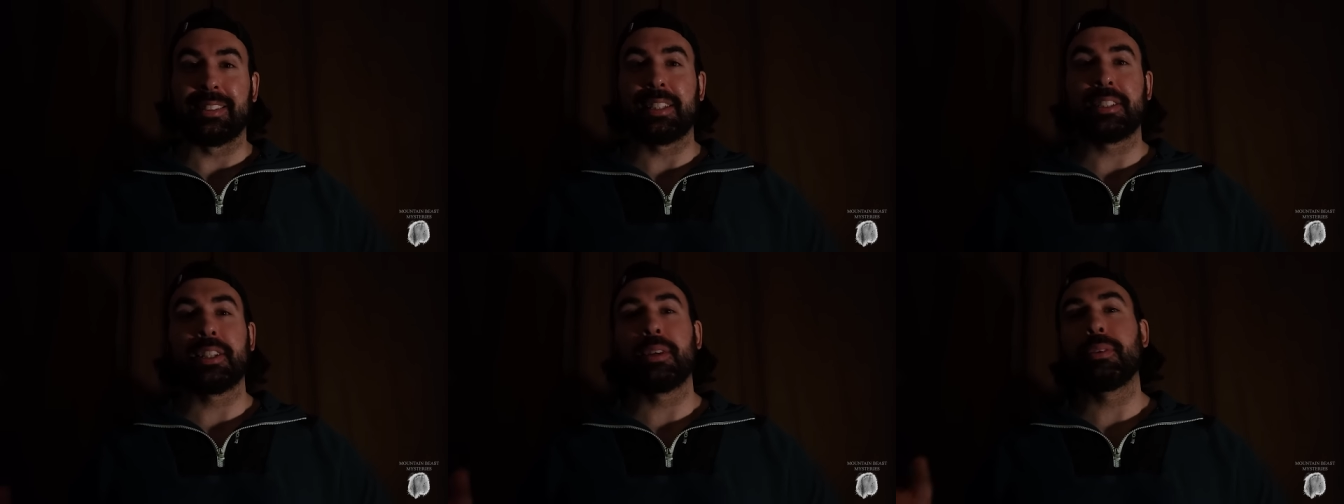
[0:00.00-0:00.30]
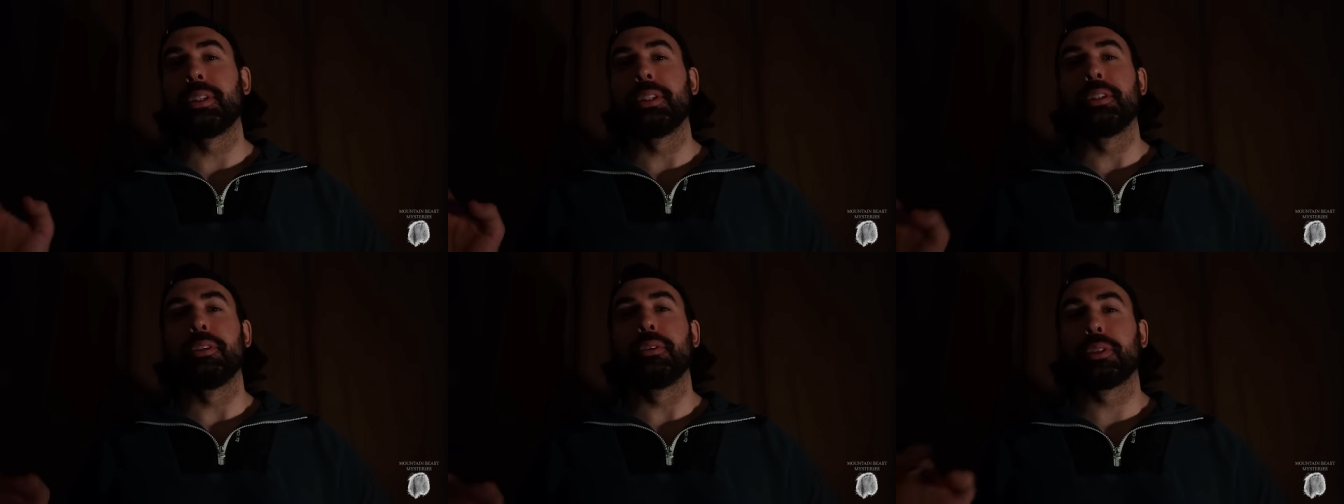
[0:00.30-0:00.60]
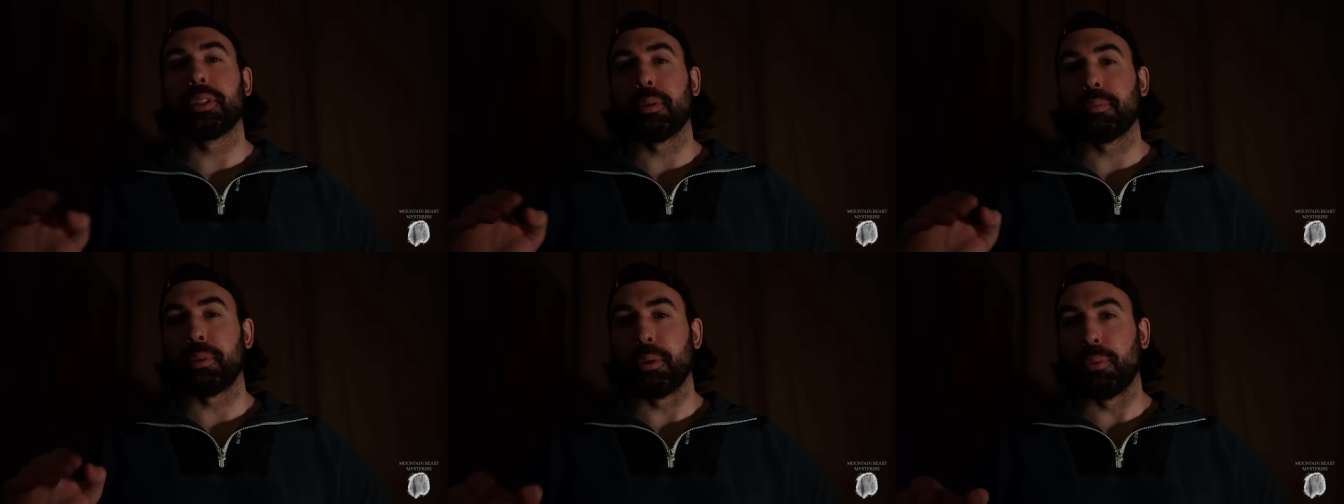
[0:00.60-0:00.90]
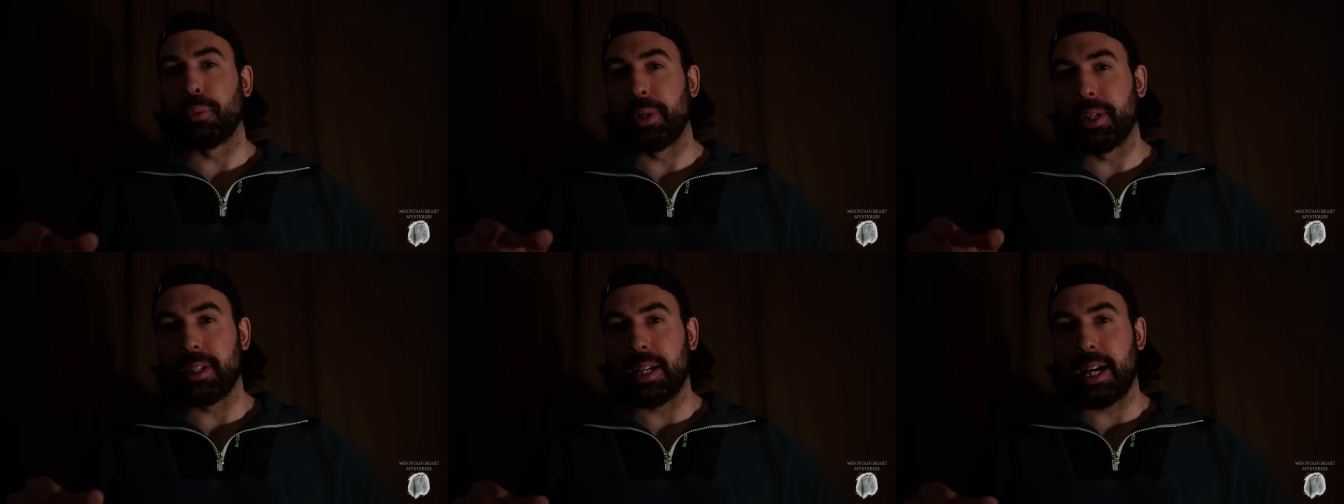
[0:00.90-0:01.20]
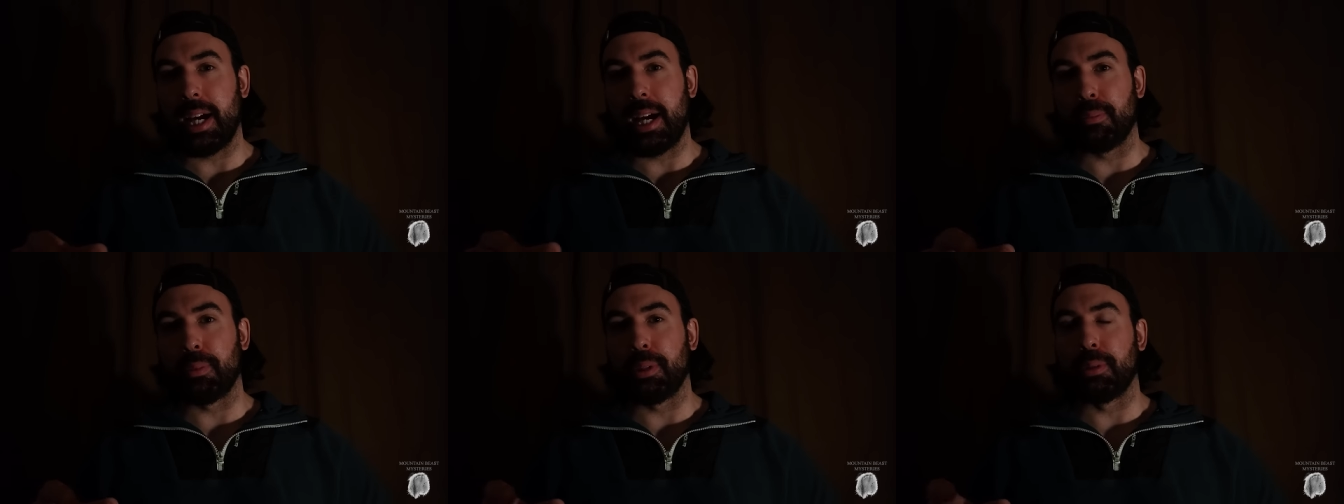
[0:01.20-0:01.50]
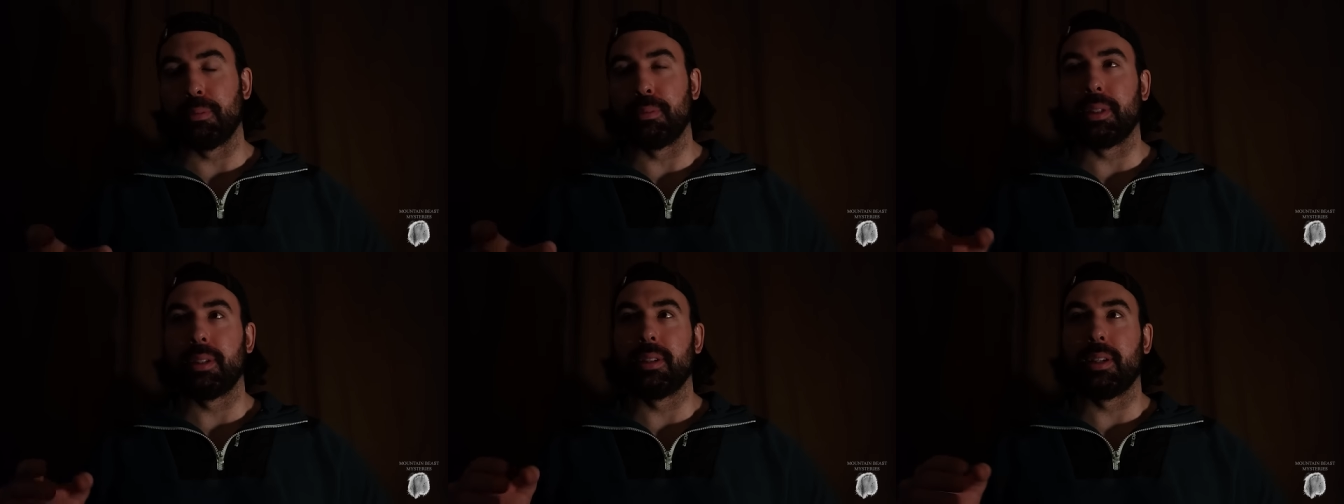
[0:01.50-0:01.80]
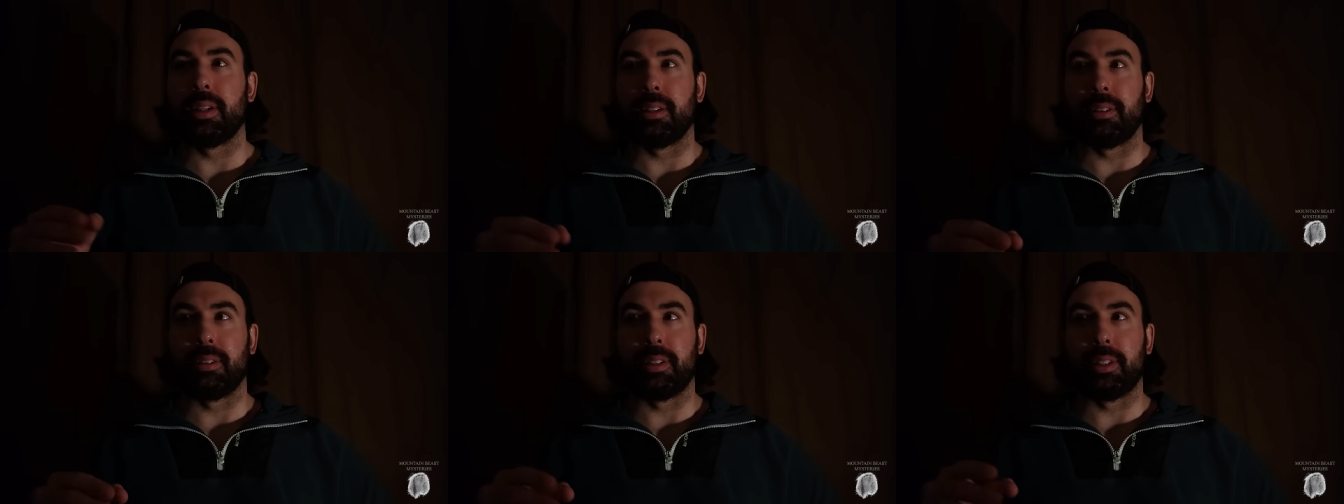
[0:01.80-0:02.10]
That's how we knew something weird happened,
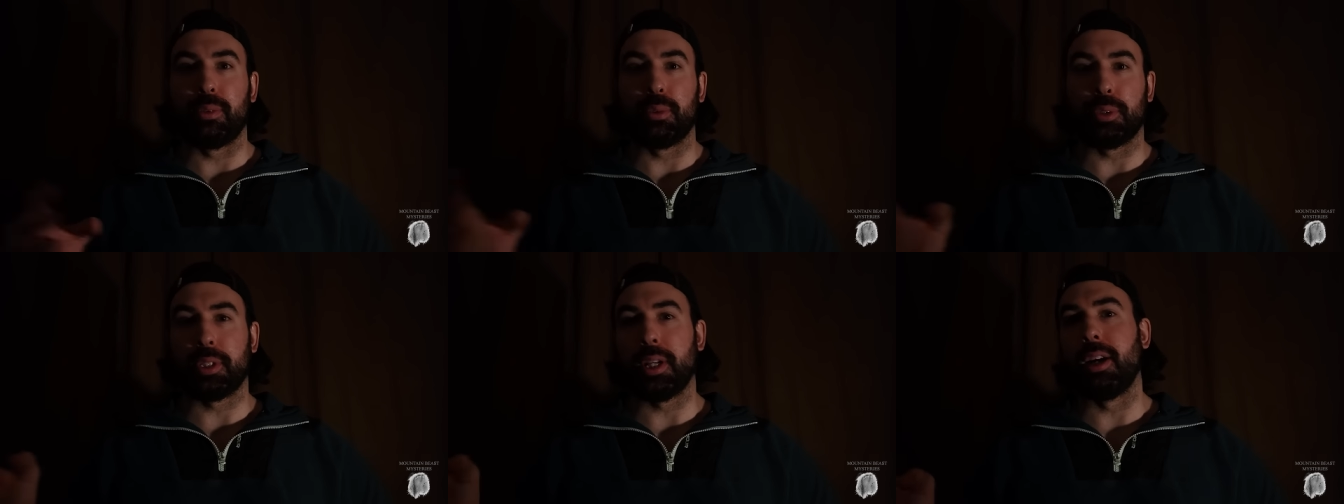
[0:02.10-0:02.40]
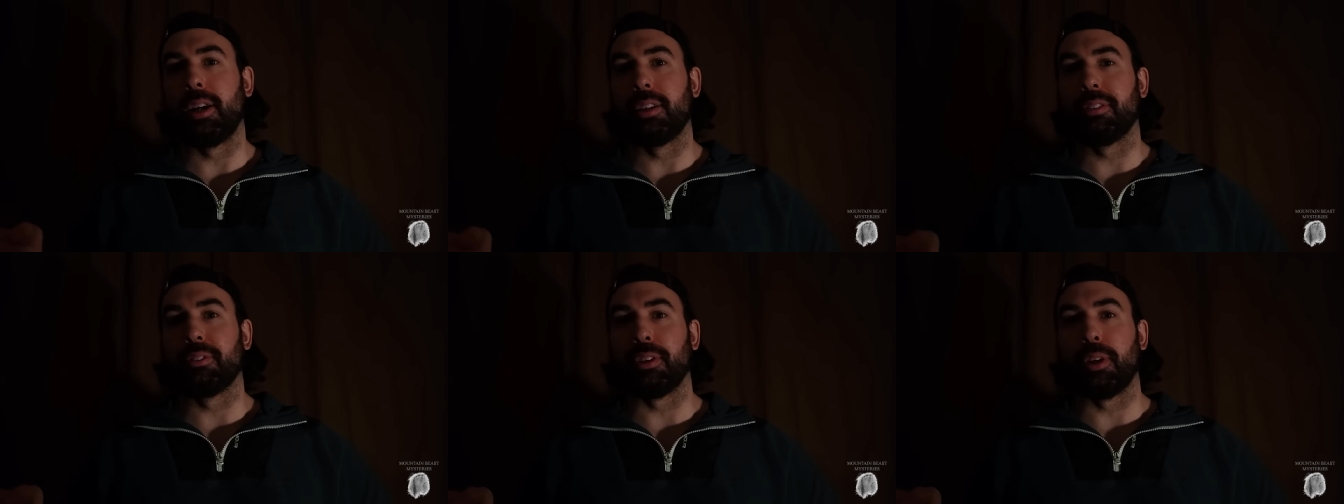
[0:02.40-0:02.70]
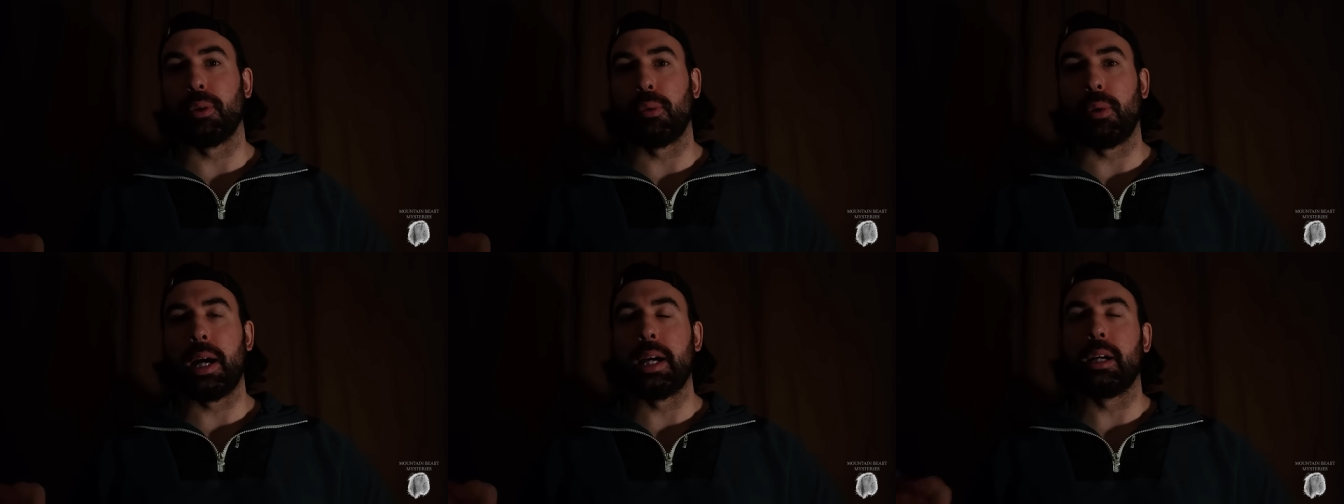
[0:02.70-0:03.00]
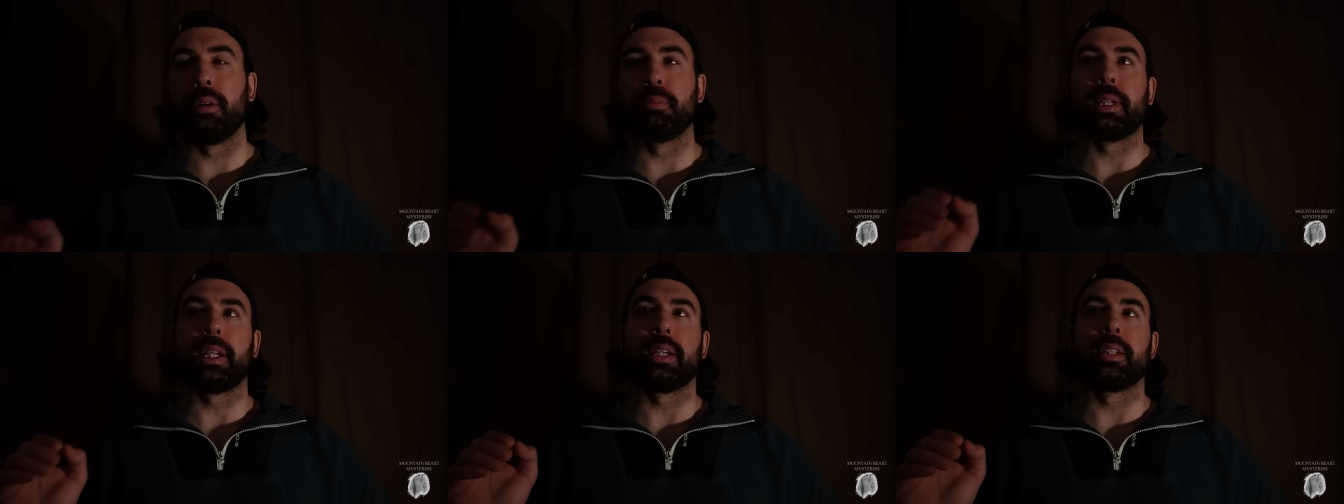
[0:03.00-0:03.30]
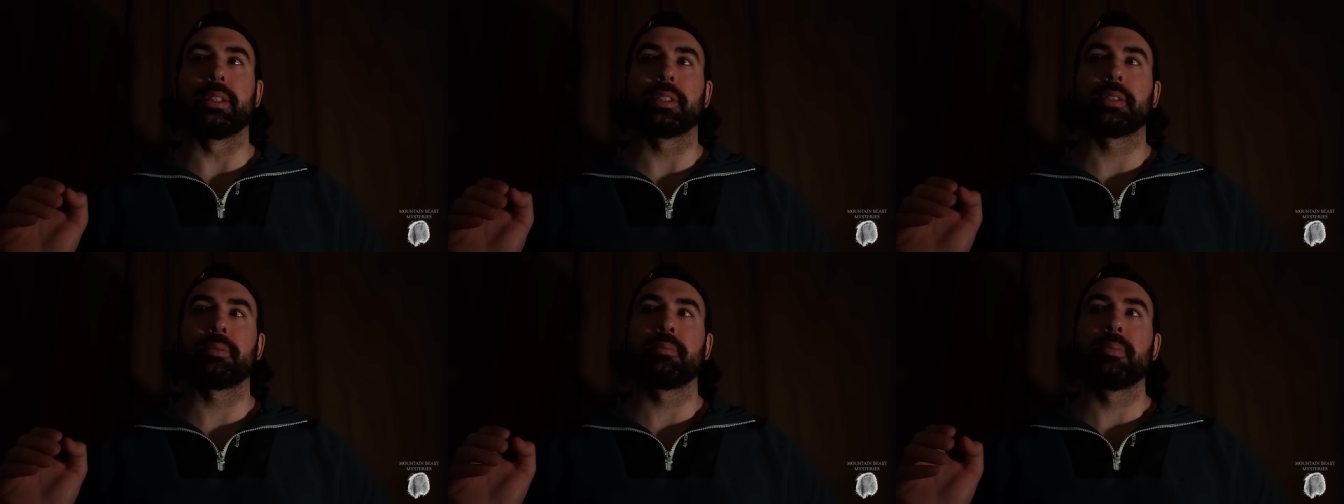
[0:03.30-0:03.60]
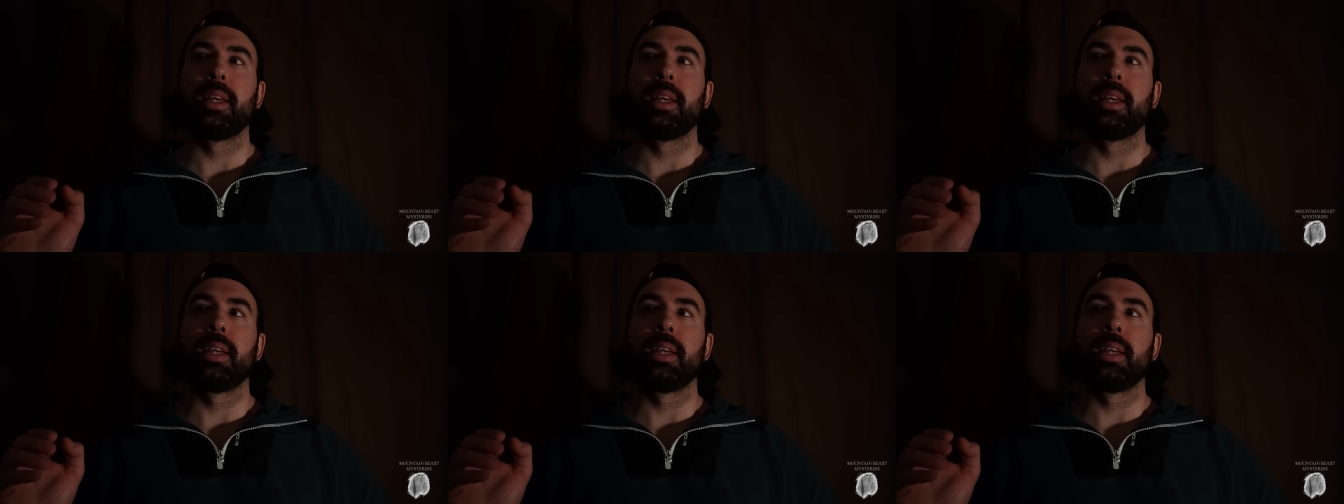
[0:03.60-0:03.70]
and he was gone for a while because